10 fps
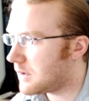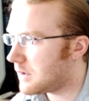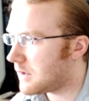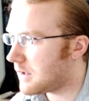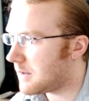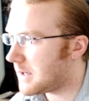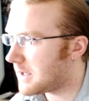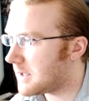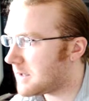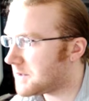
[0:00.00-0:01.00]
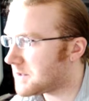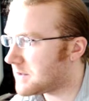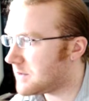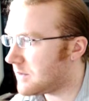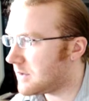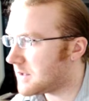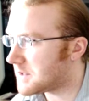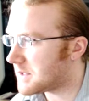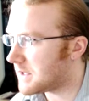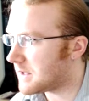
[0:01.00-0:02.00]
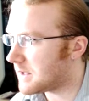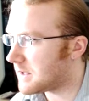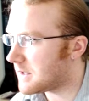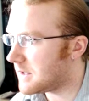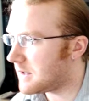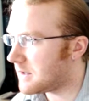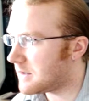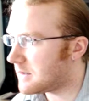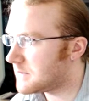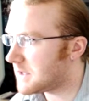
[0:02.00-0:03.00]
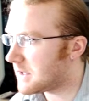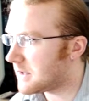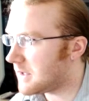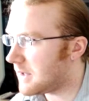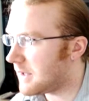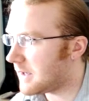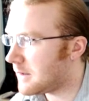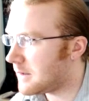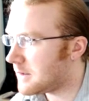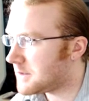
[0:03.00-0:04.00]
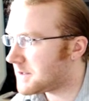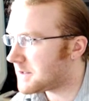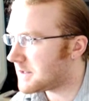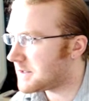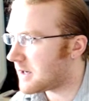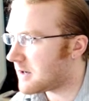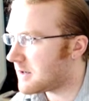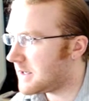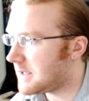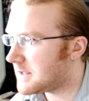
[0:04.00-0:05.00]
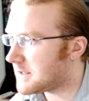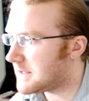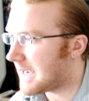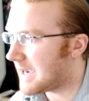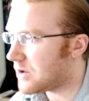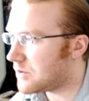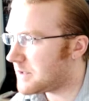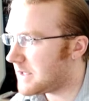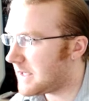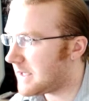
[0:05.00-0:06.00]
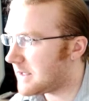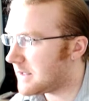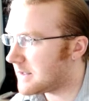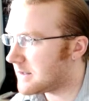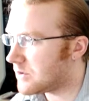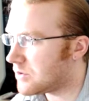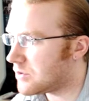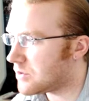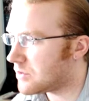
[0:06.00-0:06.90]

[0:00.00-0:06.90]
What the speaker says: I can also do this and cut here to kill all that. Just Atari it down and...